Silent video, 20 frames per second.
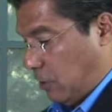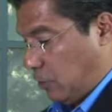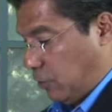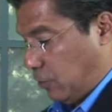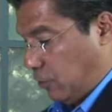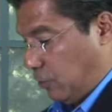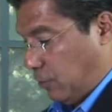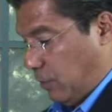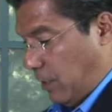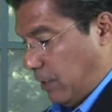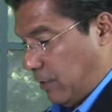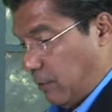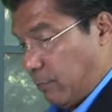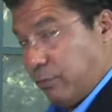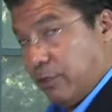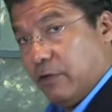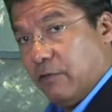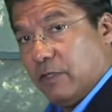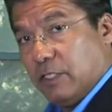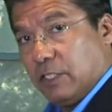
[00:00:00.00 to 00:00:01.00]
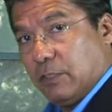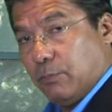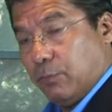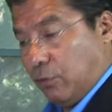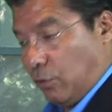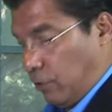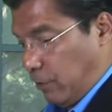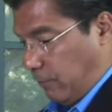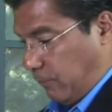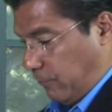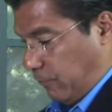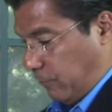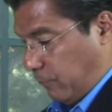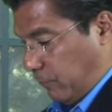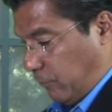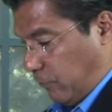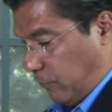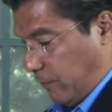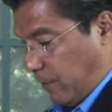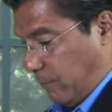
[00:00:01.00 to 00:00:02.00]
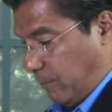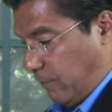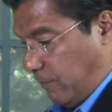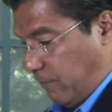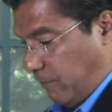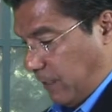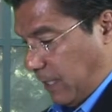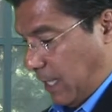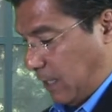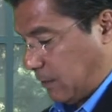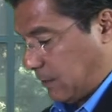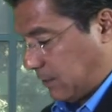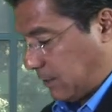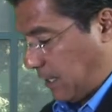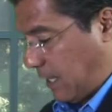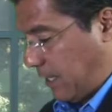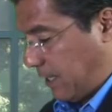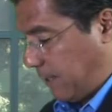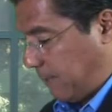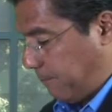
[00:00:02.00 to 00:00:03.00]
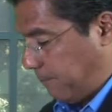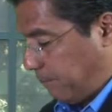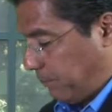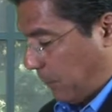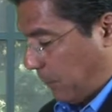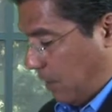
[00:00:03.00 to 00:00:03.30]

to the previous employer for them to fill out and sign it.